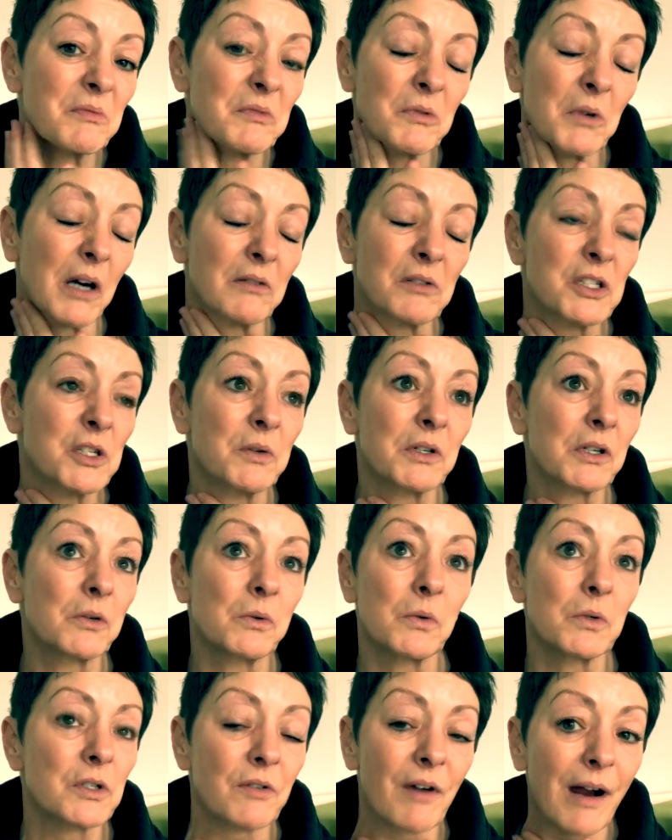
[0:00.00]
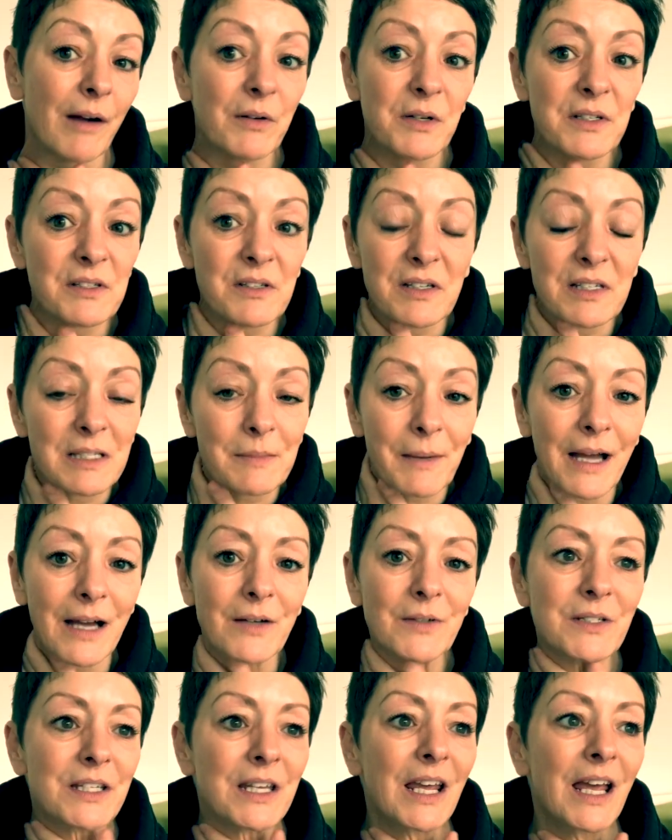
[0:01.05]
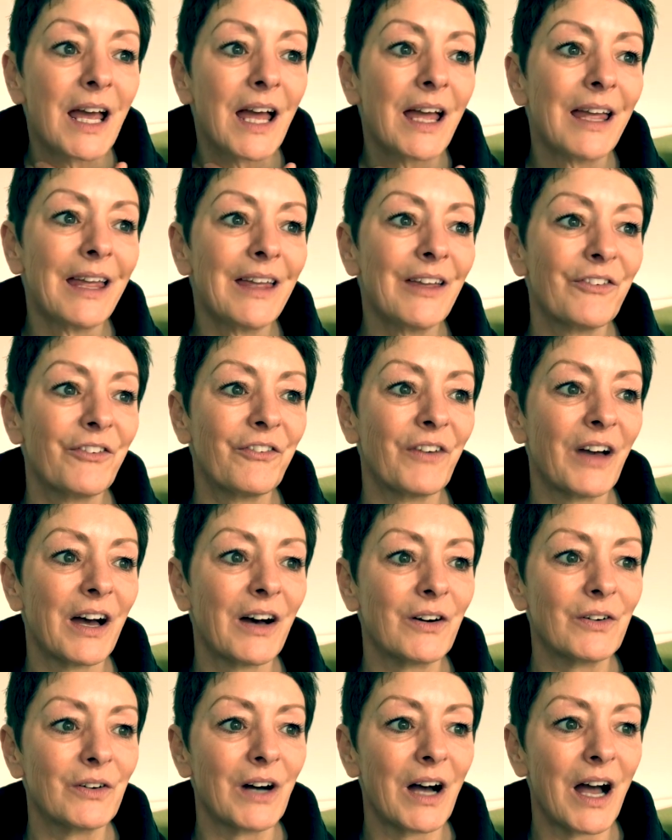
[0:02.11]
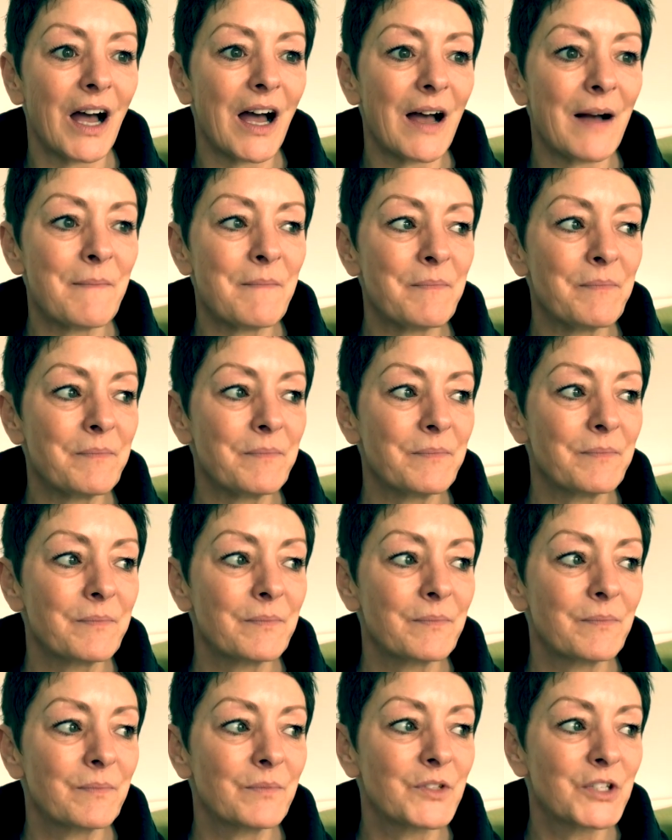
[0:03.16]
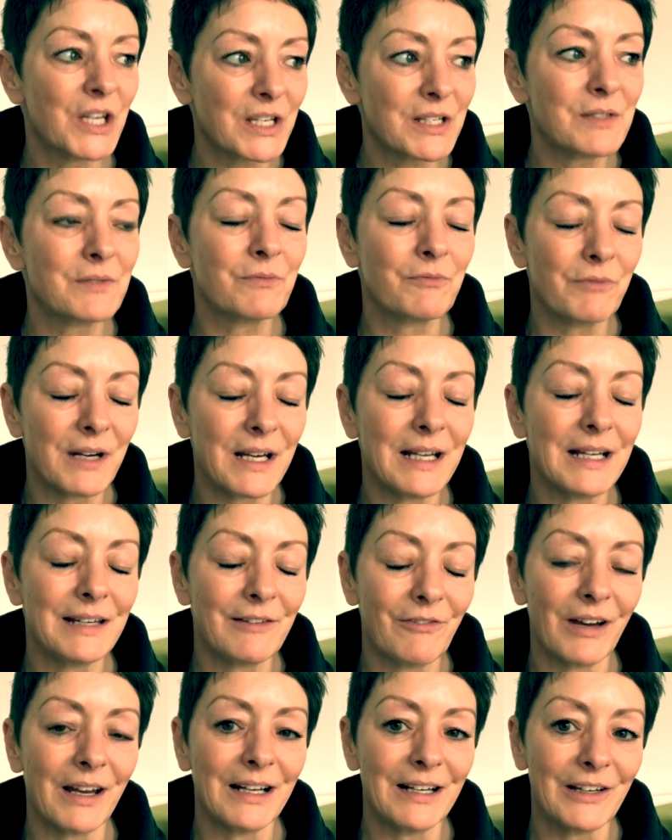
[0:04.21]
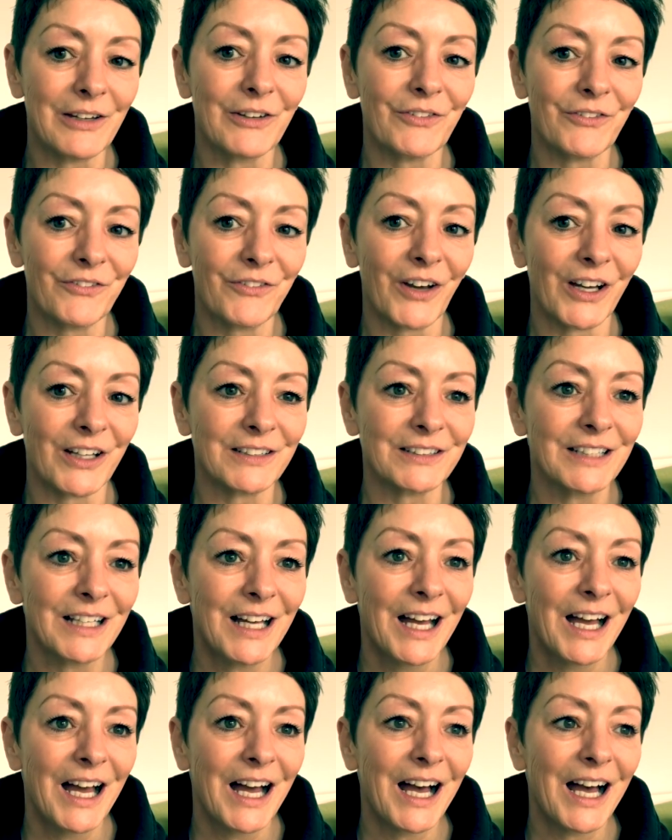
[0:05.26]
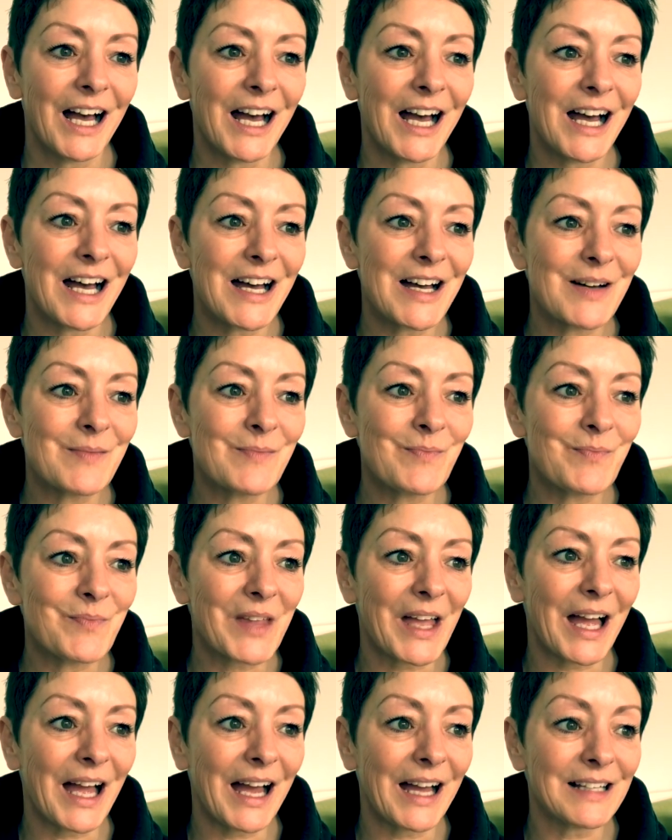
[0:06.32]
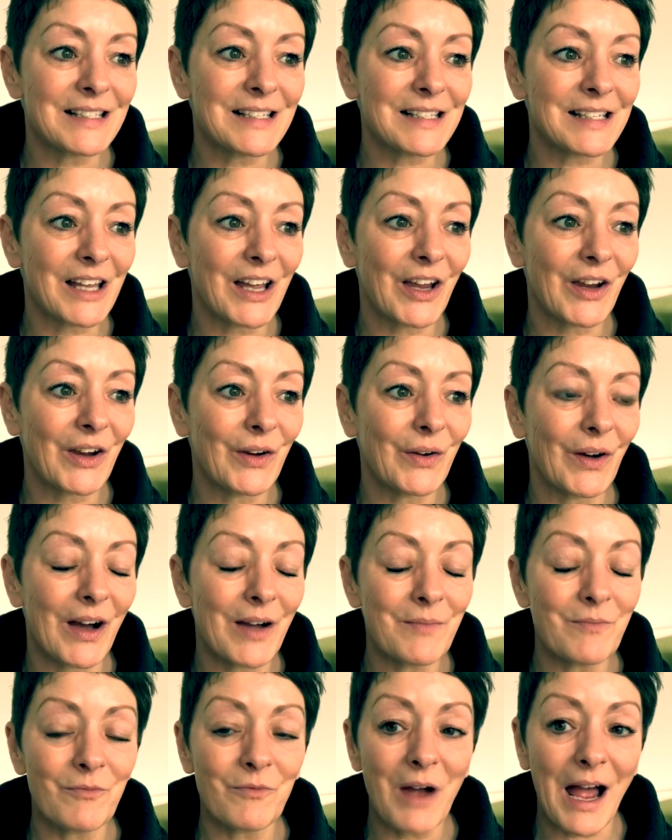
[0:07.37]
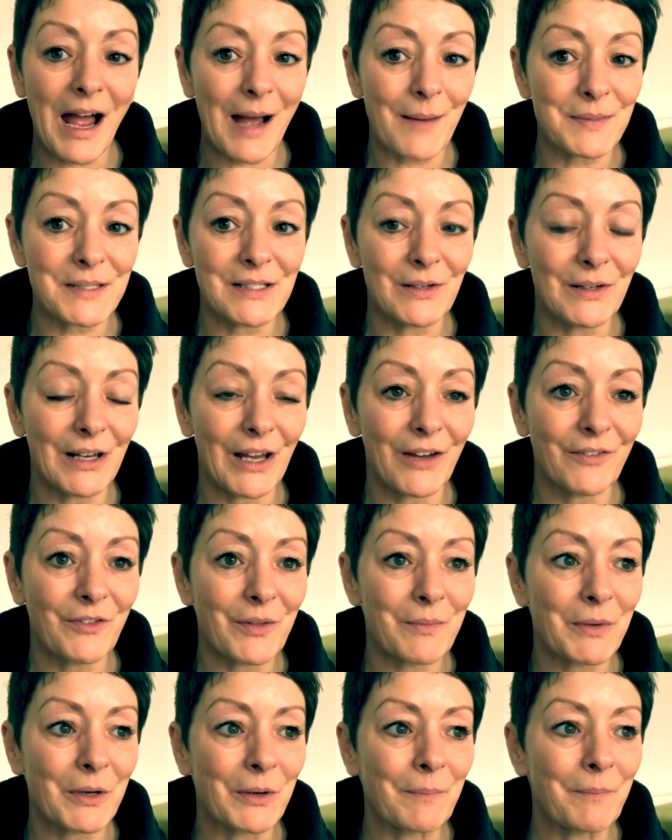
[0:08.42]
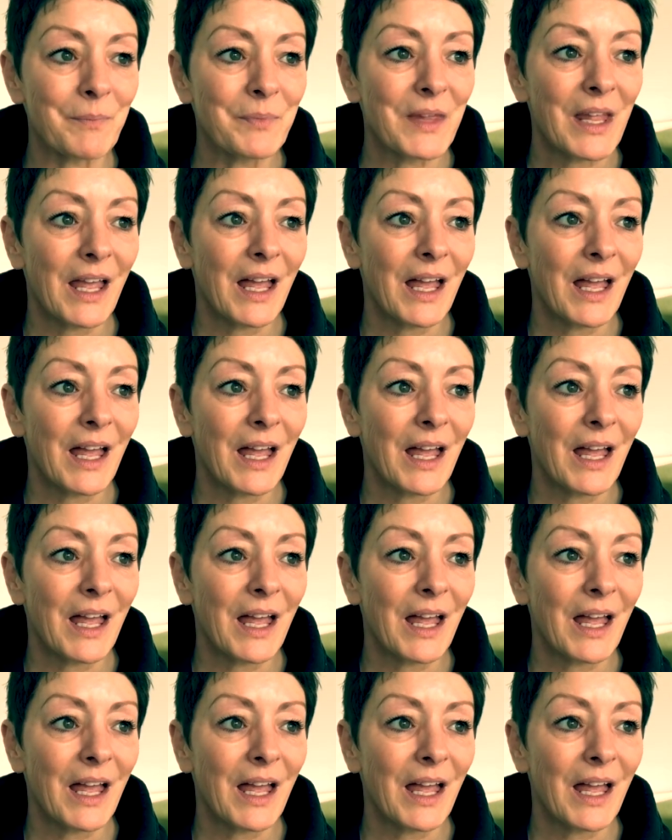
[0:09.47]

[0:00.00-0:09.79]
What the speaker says: well, 2 and a quarter hours, just about. It felt just really, really good fun. And so I'm absolutely over the moon.